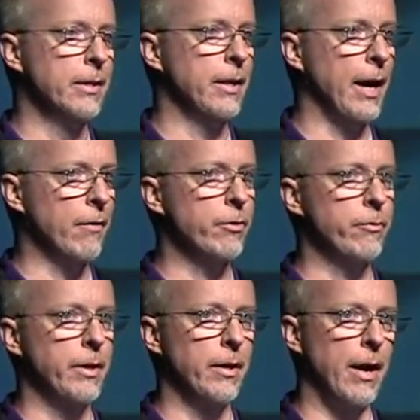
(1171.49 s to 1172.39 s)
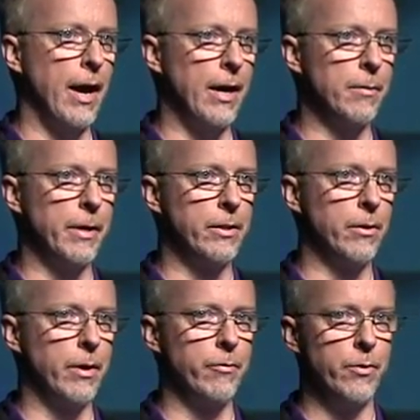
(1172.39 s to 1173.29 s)
They have to figure out how to make their
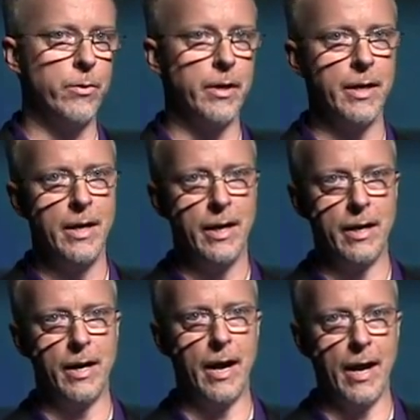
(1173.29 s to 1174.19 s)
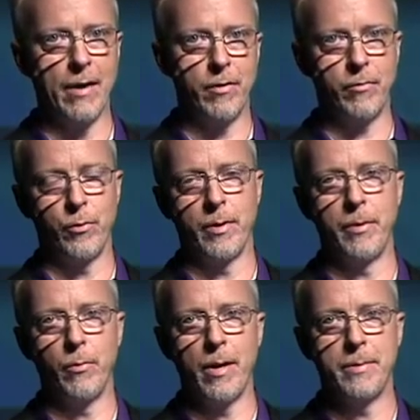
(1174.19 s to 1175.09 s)
way forward and not have everyone
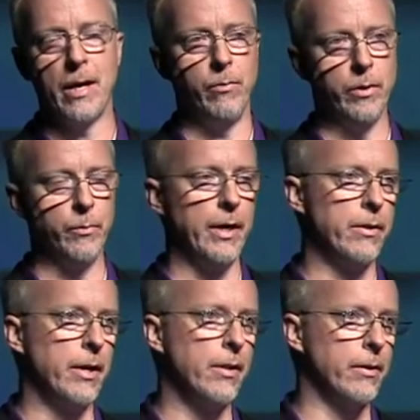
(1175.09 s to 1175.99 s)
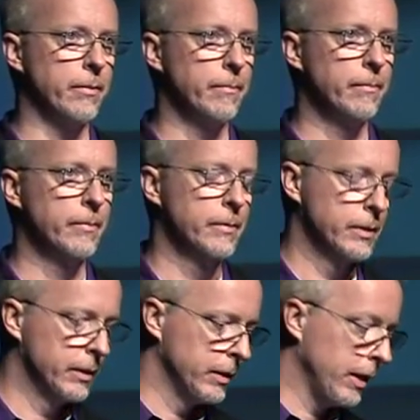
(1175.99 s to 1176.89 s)
be wiped out one way or the other.
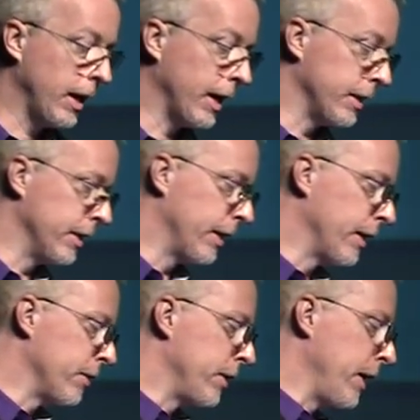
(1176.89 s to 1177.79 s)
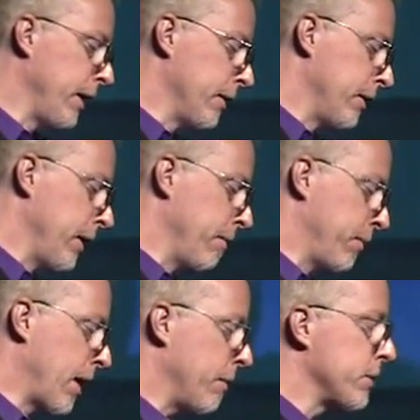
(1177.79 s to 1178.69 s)
And the
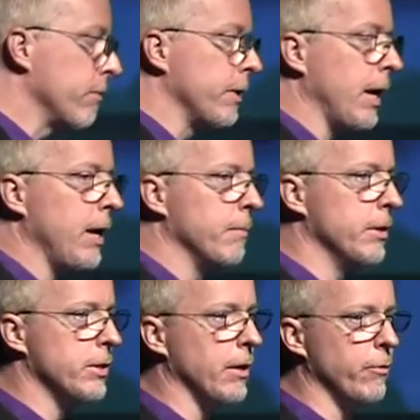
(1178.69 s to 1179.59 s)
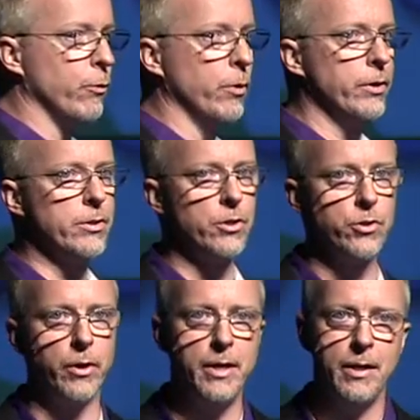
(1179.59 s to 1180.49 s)
promise of the game is that if a world is
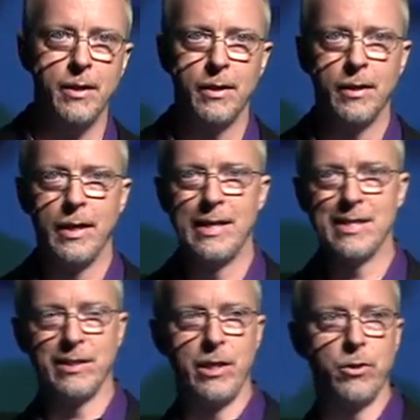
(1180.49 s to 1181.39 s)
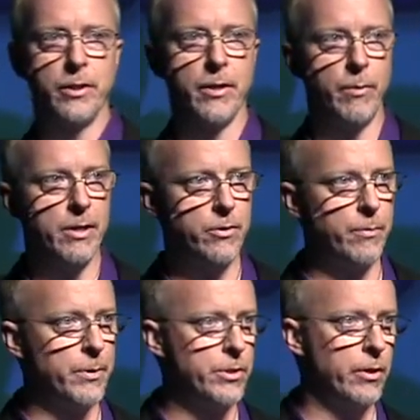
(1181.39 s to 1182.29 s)
destroyed, it is literally erased
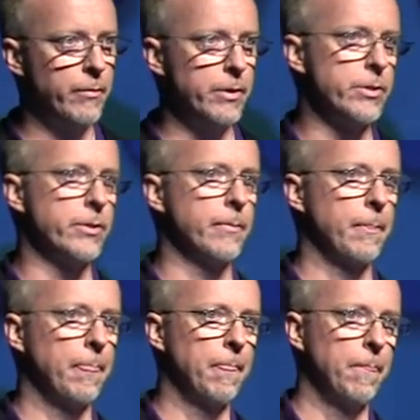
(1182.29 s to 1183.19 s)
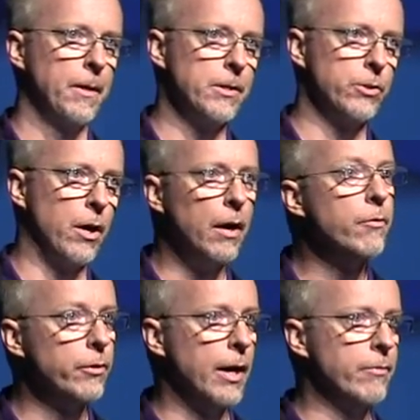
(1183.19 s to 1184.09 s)
from the servers. It is gone
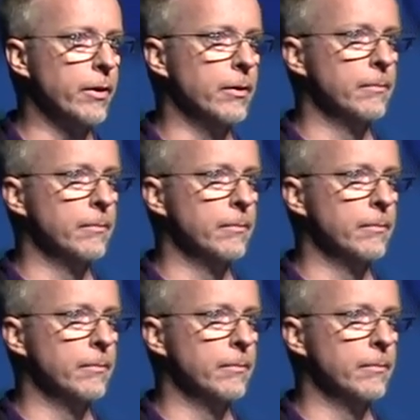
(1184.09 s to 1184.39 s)
forever.